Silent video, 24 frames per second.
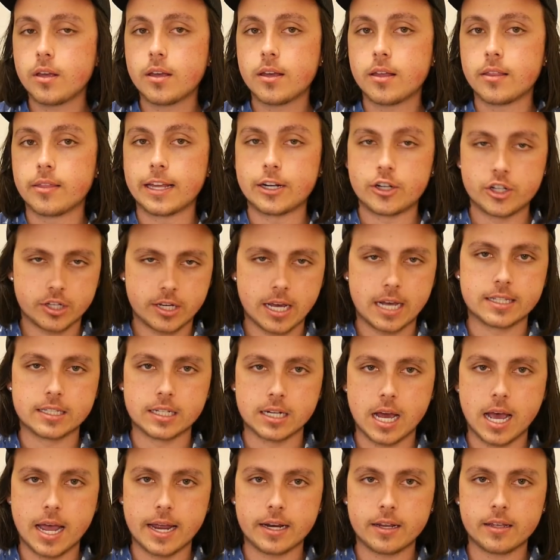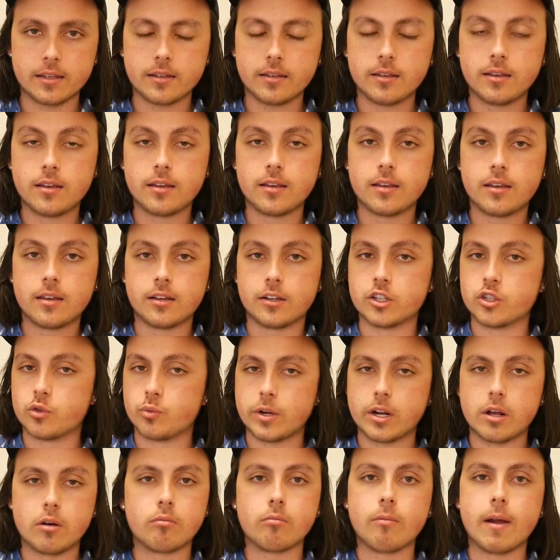They just got denied because we
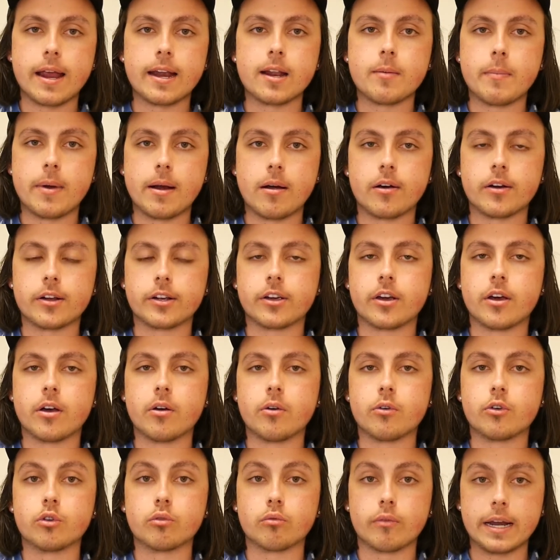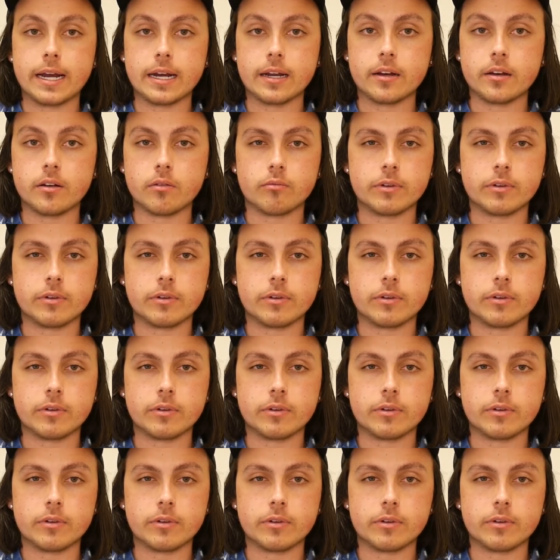don't write Americo graded.